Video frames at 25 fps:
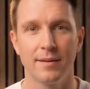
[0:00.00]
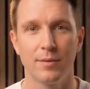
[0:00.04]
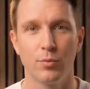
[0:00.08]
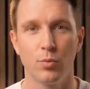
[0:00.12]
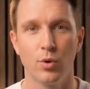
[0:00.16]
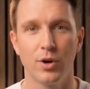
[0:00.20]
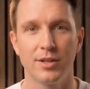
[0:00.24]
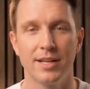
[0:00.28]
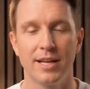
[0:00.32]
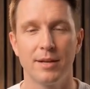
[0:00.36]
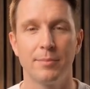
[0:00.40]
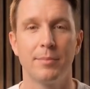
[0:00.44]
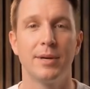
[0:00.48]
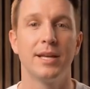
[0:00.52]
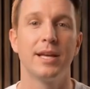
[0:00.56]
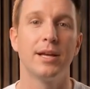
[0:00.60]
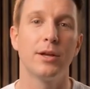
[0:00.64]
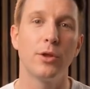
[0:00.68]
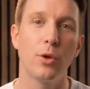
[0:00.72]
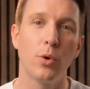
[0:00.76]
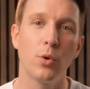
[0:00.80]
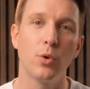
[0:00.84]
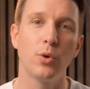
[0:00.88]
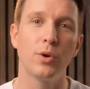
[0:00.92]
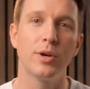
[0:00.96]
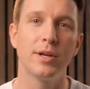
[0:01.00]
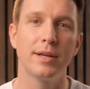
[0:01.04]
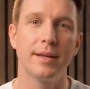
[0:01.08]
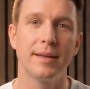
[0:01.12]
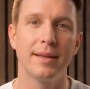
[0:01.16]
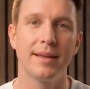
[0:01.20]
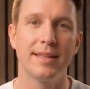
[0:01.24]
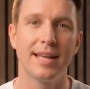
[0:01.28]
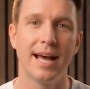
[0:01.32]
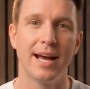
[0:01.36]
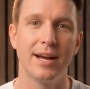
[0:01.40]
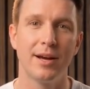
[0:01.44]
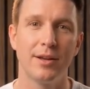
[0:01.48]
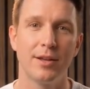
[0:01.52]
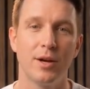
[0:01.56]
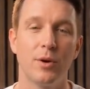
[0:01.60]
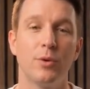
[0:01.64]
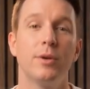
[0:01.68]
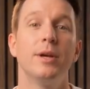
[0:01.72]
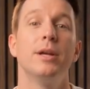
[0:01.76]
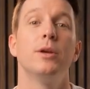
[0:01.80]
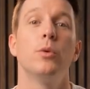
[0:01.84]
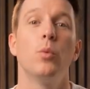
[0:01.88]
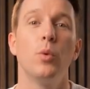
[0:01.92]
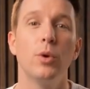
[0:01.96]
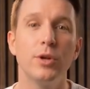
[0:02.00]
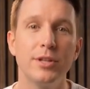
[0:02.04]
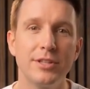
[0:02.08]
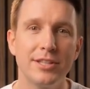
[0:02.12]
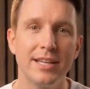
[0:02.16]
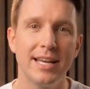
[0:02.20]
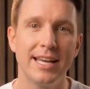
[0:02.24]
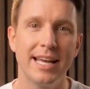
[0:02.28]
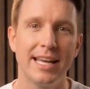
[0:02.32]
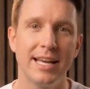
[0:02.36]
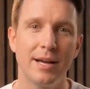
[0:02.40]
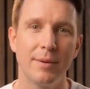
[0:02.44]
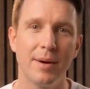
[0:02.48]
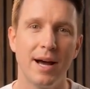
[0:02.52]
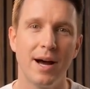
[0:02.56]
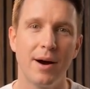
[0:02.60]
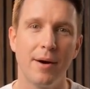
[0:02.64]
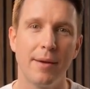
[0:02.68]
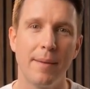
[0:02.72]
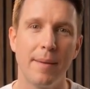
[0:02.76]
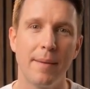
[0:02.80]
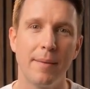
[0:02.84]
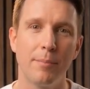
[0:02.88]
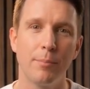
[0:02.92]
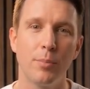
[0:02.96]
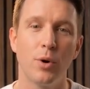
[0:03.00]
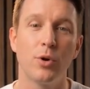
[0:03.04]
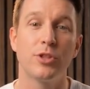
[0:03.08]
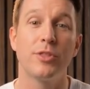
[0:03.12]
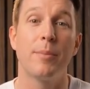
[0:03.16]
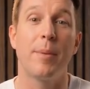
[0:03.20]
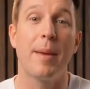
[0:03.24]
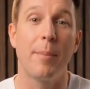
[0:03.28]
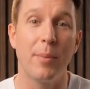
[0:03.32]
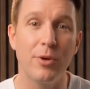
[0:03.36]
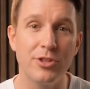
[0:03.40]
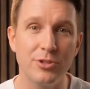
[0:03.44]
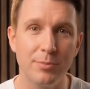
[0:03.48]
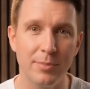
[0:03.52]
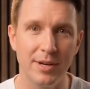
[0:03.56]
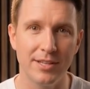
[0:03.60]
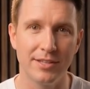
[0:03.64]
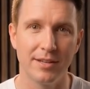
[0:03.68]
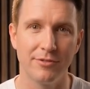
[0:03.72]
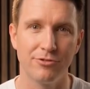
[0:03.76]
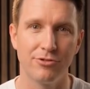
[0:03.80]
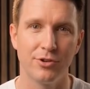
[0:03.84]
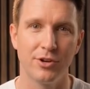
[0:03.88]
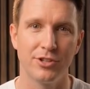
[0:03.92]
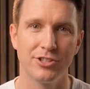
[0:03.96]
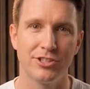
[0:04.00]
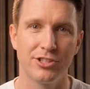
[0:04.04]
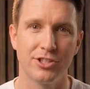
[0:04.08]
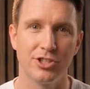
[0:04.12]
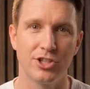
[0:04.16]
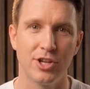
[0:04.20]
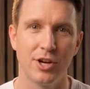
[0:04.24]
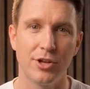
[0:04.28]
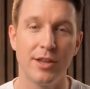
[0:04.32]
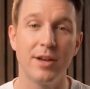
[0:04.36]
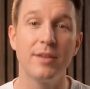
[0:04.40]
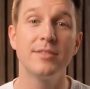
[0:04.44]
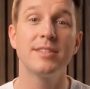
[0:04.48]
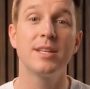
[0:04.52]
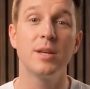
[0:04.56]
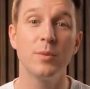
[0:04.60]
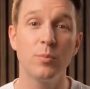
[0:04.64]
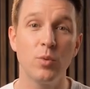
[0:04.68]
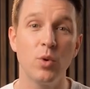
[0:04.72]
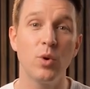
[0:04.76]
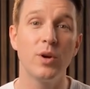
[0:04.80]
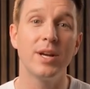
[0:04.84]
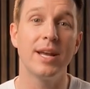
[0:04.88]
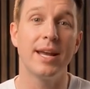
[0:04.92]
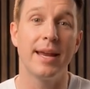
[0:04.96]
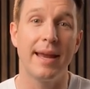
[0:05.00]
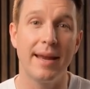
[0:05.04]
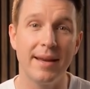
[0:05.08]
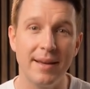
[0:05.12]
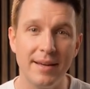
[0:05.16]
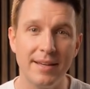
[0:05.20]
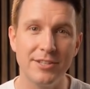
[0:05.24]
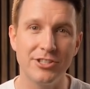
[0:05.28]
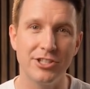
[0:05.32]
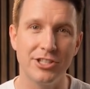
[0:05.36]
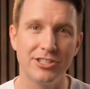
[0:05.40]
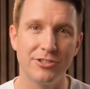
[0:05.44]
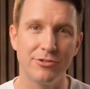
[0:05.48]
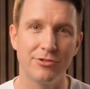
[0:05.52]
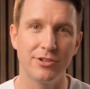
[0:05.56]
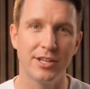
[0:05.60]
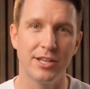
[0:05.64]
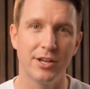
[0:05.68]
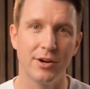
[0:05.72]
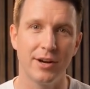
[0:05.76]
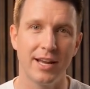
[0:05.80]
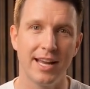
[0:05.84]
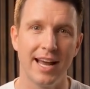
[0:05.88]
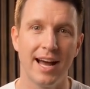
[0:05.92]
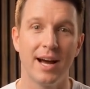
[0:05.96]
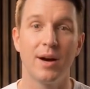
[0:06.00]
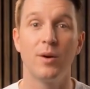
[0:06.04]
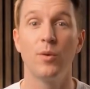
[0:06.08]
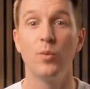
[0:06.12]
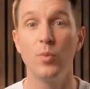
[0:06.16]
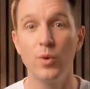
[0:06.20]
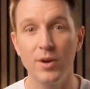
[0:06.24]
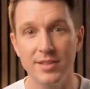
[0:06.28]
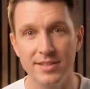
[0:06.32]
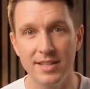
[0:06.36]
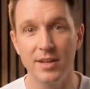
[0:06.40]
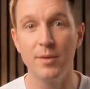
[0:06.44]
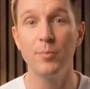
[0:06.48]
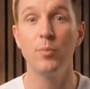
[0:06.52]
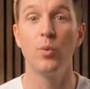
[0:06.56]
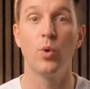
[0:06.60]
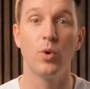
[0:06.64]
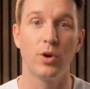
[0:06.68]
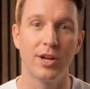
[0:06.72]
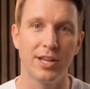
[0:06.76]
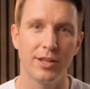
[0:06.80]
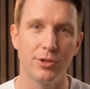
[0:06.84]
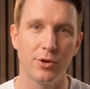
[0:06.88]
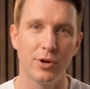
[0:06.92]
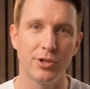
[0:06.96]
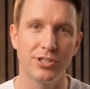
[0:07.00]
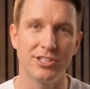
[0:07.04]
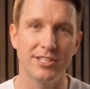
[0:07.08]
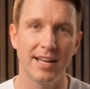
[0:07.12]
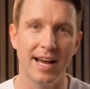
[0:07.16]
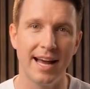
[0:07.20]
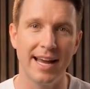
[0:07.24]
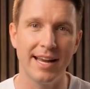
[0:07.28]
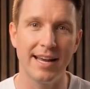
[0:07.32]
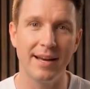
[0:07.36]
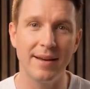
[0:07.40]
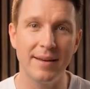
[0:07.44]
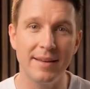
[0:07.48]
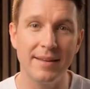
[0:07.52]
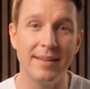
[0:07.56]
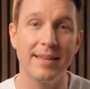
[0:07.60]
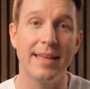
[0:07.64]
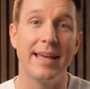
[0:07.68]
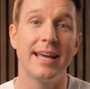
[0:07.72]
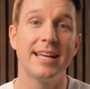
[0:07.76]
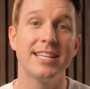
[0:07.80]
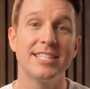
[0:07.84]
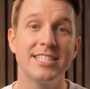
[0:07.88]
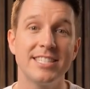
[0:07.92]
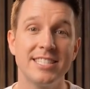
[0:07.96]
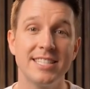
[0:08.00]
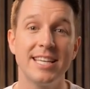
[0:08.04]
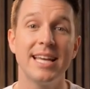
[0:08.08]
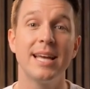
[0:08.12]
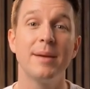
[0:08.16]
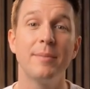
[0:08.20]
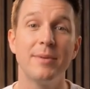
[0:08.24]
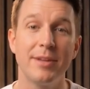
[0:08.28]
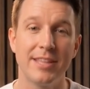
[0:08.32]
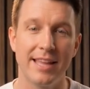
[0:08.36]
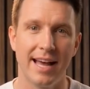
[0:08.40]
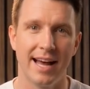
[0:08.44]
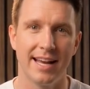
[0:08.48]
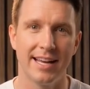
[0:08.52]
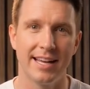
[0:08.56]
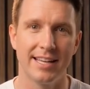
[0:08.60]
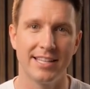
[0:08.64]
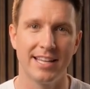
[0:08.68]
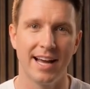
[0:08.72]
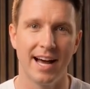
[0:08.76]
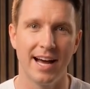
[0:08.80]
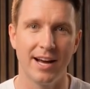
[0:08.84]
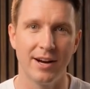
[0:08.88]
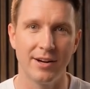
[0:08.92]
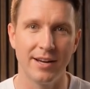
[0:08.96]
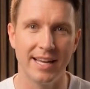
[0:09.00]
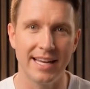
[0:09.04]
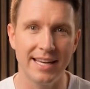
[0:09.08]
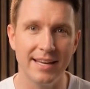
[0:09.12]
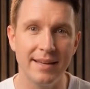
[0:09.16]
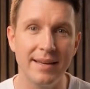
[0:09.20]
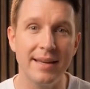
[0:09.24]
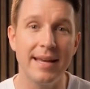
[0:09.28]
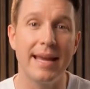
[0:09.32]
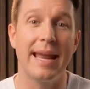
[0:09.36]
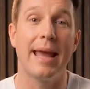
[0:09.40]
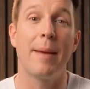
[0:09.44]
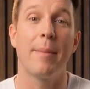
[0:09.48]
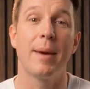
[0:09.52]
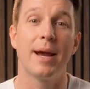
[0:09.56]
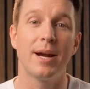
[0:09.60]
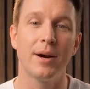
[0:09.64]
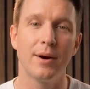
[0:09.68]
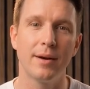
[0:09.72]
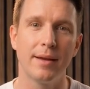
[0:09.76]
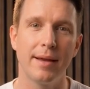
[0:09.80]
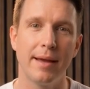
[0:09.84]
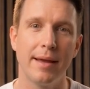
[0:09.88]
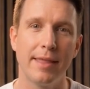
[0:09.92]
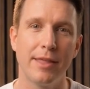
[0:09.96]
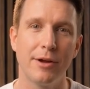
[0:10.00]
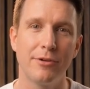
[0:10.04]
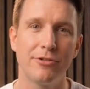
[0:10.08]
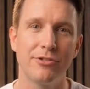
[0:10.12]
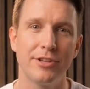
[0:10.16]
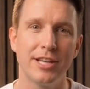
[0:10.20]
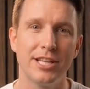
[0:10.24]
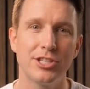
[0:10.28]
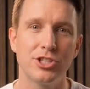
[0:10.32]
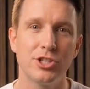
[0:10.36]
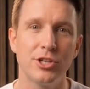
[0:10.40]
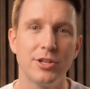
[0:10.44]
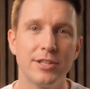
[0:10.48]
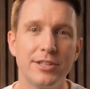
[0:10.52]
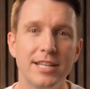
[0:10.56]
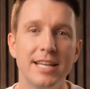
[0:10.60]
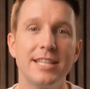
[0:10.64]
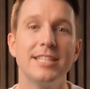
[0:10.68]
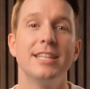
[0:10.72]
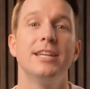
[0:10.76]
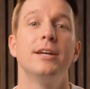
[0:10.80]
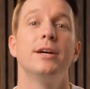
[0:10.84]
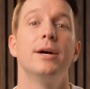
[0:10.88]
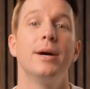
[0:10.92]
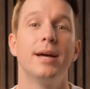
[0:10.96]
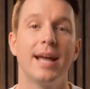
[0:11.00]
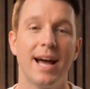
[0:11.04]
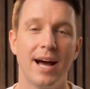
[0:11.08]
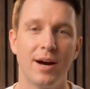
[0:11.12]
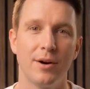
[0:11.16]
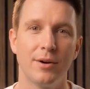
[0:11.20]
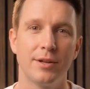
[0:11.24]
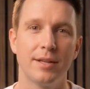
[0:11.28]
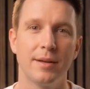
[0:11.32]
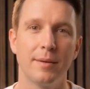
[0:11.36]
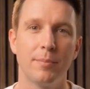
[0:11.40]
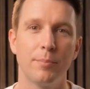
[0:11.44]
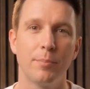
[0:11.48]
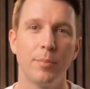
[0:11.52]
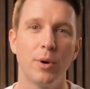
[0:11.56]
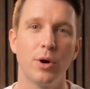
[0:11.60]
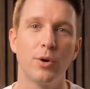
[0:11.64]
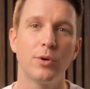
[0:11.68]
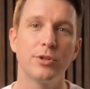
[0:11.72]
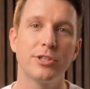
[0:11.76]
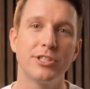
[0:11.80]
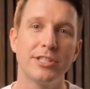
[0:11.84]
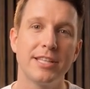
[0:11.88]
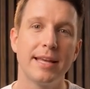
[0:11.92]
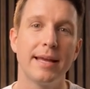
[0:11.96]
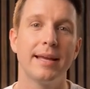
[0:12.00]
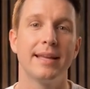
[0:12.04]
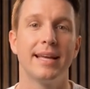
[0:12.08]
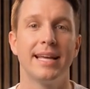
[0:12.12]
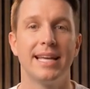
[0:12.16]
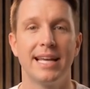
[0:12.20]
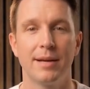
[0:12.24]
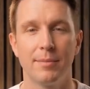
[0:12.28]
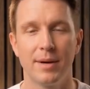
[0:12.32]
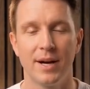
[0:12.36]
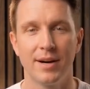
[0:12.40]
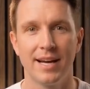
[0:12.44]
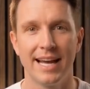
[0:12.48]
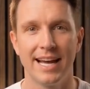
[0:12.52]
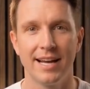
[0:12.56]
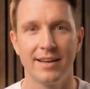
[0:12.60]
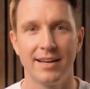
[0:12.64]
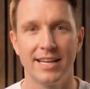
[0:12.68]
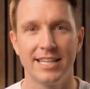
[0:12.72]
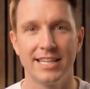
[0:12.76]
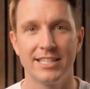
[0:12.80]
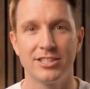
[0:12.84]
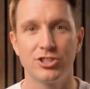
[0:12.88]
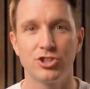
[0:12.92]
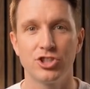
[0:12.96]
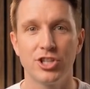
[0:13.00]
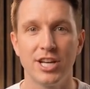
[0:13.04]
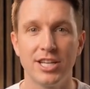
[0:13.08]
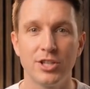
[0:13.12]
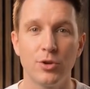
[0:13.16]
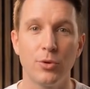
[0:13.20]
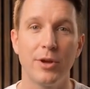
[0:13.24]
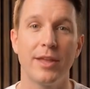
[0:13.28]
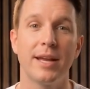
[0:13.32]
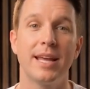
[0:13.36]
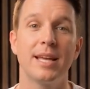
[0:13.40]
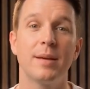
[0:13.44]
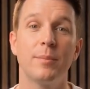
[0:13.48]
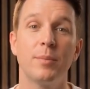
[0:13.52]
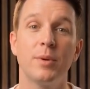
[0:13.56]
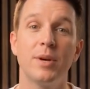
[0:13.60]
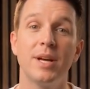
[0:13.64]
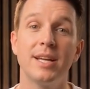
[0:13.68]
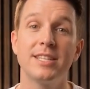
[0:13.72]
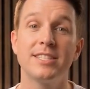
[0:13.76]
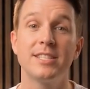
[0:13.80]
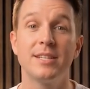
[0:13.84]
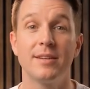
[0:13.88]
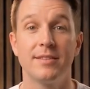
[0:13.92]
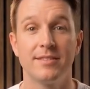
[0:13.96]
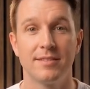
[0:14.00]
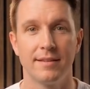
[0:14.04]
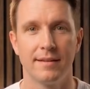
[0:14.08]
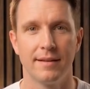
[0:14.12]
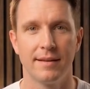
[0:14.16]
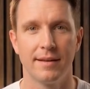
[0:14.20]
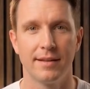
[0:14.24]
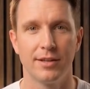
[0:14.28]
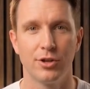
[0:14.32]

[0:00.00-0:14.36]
What can be ignored? That alone is worth thinking about. Most people spend the first chunk of their morning just figuring out what their morning looks like. This skips that entirely. Email. The feature that stood out most. The email handling is genuinely impressive.